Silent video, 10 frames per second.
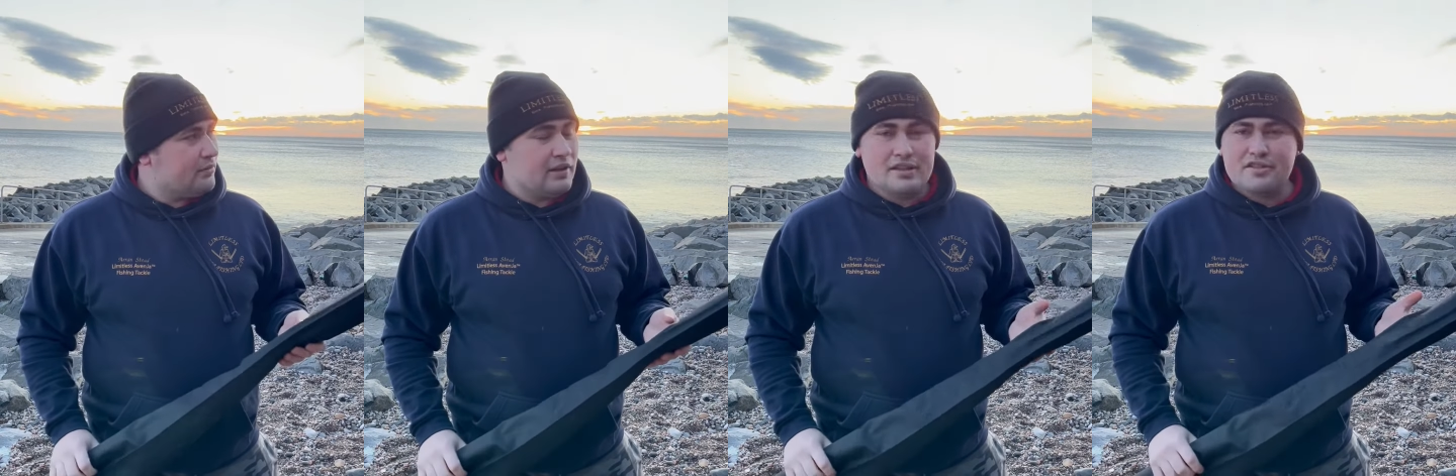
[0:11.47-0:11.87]

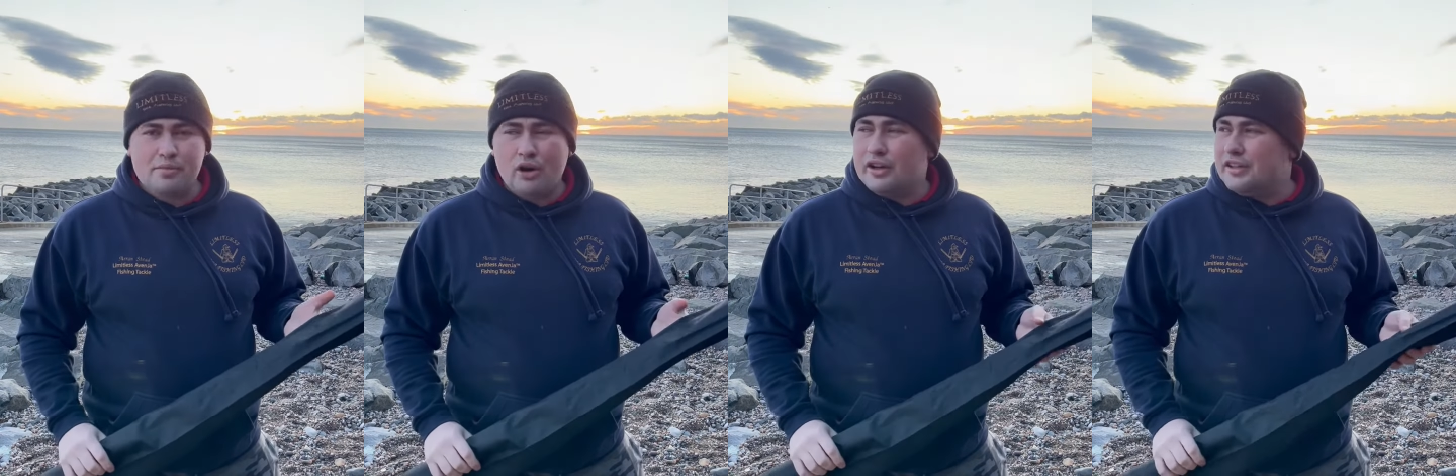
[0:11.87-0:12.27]
this
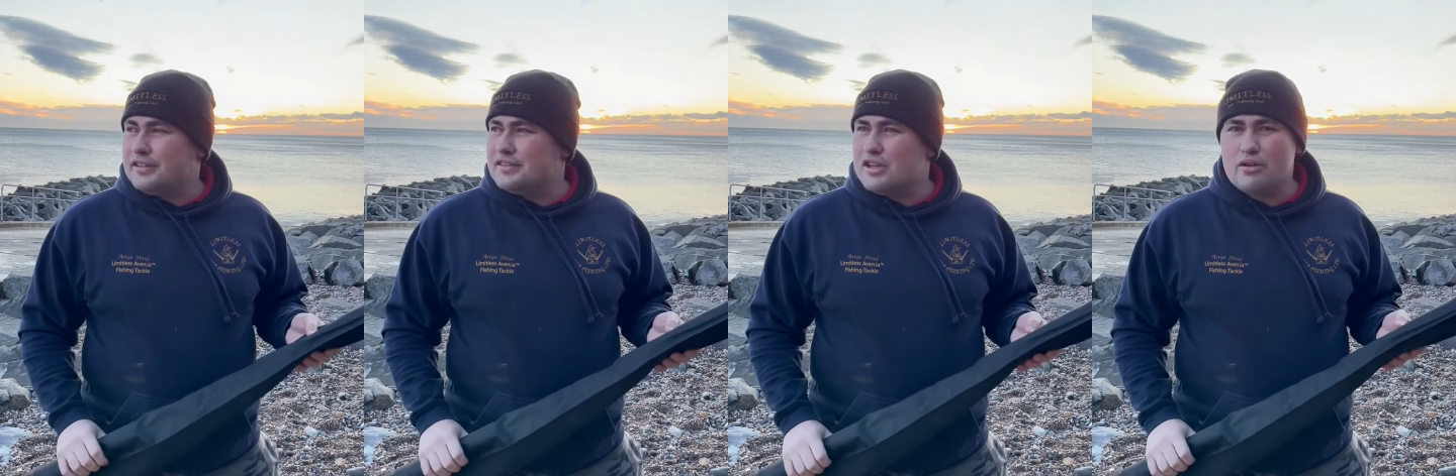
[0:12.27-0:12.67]
morning,
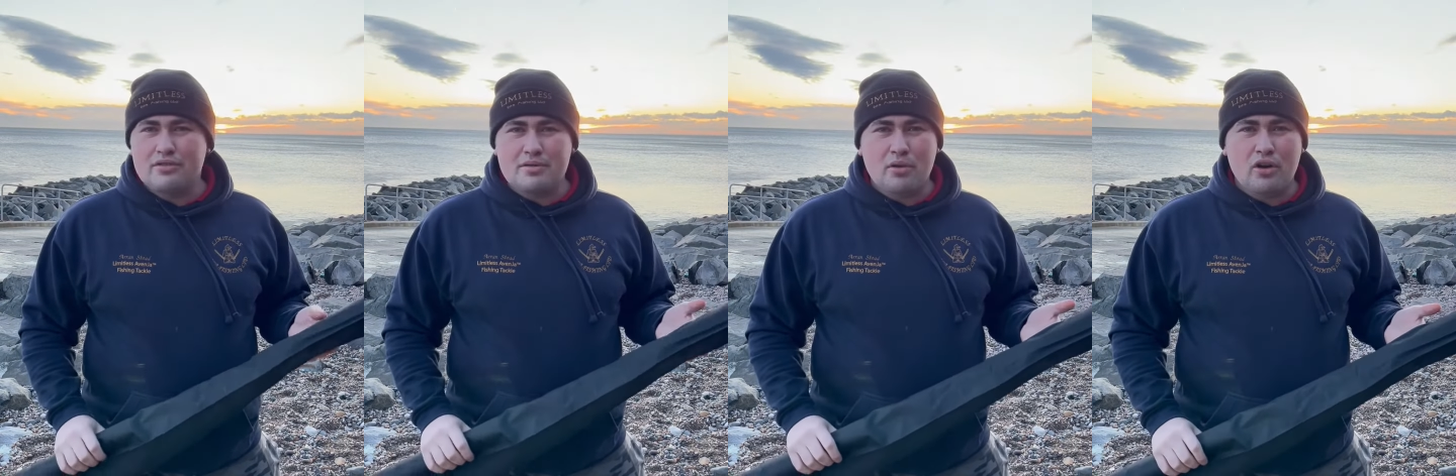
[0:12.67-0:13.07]
it's a
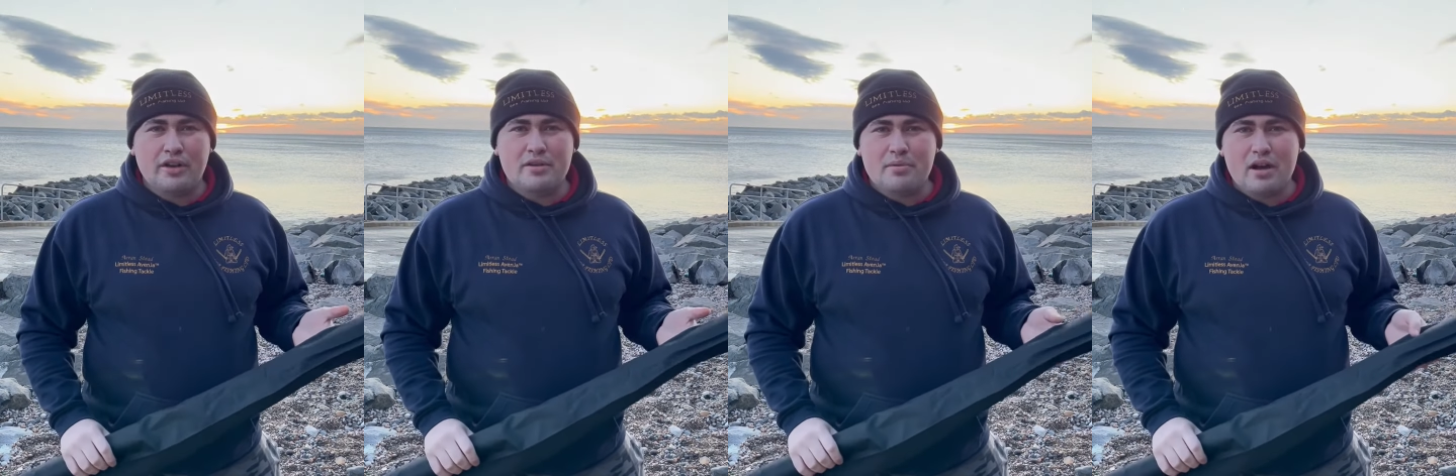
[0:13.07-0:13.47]
lovely
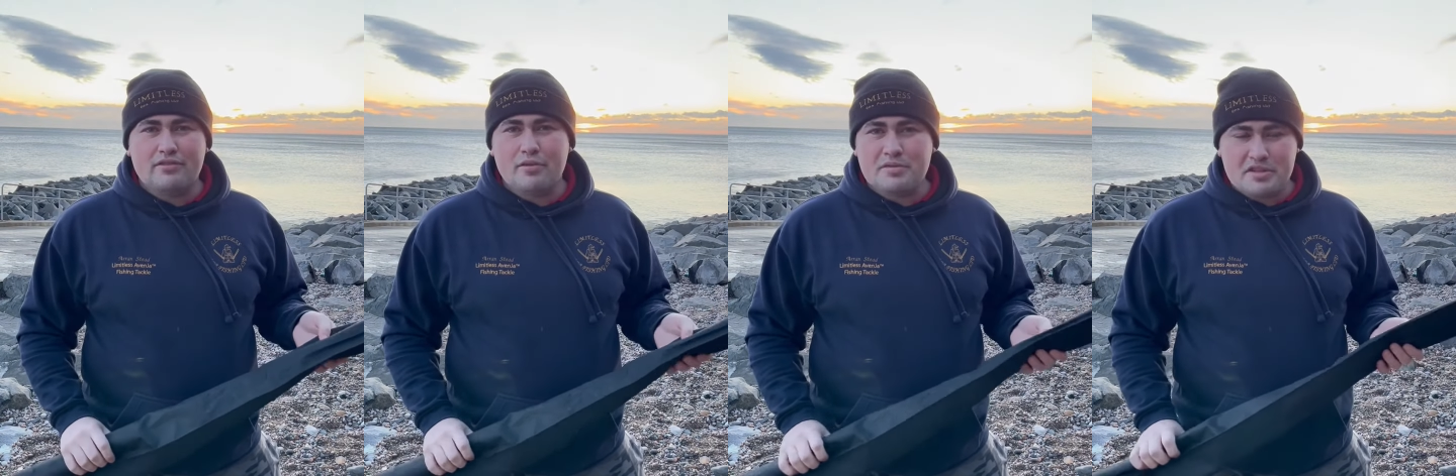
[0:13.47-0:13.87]
morning
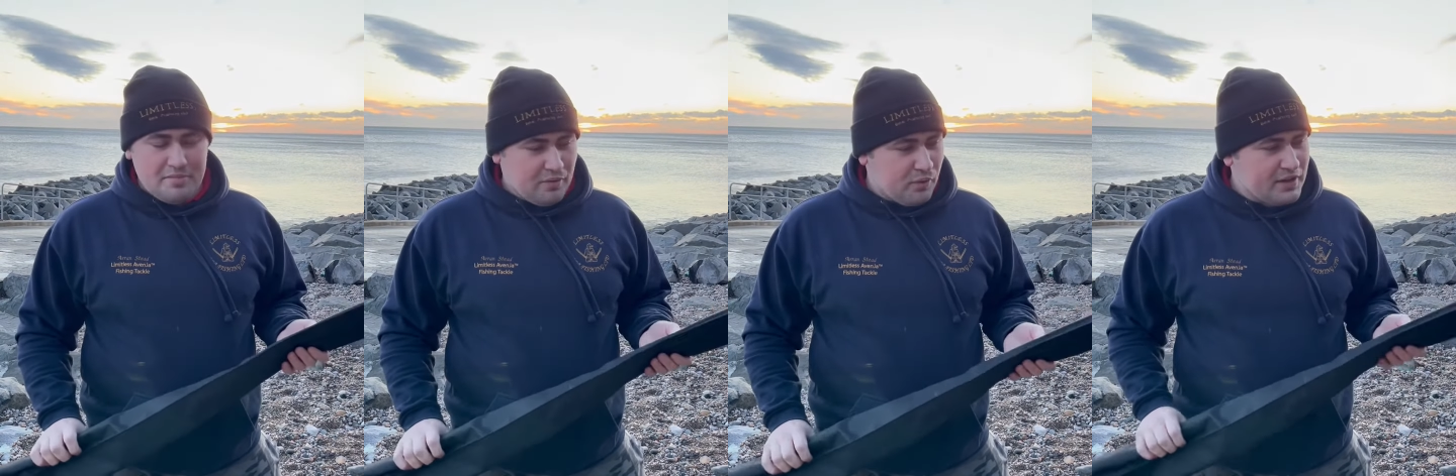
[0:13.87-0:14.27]
apart from it's a
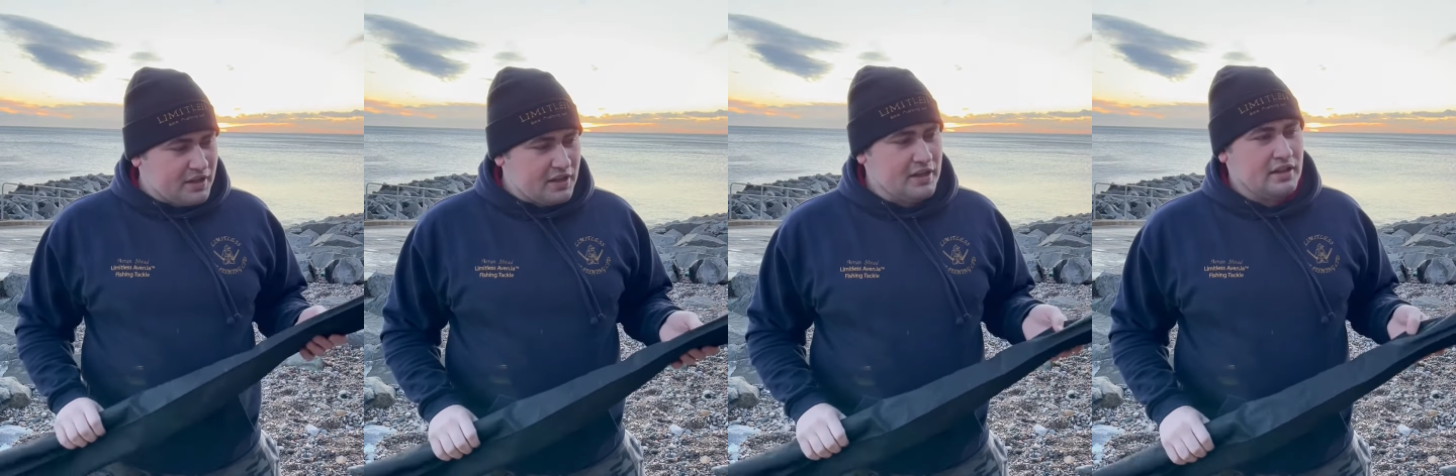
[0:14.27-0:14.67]
bit
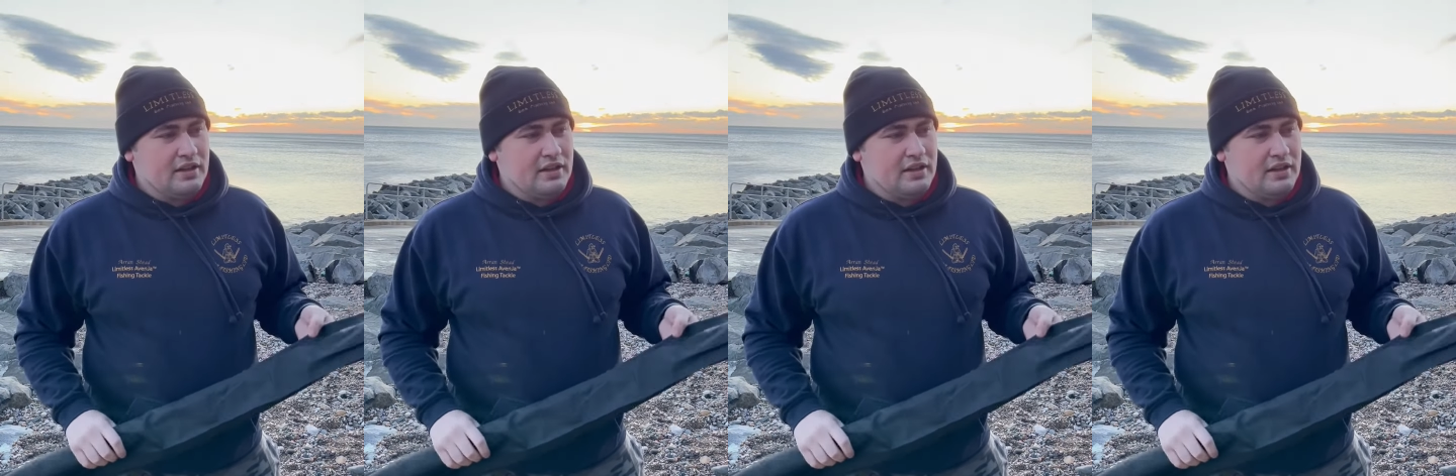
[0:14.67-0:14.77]
windy.